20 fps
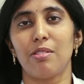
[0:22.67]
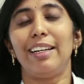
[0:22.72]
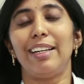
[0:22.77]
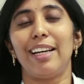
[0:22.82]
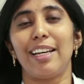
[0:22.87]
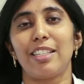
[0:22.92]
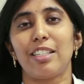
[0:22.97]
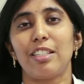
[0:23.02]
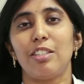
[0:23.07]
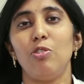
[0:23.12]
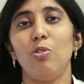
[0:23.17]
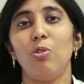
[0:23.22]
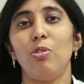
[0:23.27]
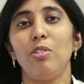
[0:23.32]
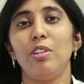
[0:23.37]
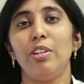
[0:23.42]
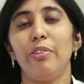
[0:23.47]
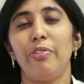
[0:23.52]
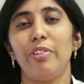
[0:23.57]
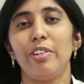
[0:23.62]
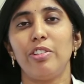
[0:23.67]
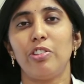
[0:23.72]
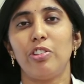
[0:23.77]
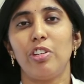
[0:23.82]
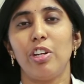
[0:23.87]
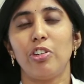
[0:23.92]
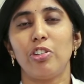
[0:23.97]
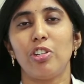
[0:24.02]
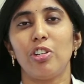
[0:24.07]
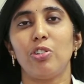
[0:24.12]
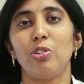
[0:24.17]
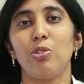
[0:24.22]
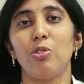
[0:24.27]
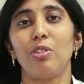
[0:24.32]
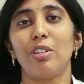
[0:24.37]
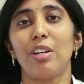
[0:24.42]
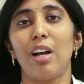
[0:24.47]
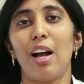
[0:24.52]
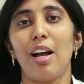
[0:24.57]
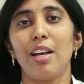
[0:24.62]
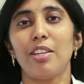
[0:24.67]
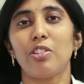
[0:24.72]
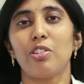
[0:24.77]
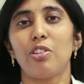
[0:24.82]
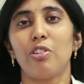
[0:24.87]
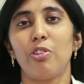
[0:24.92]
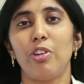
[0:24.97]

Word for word: It has no differentiation to caste,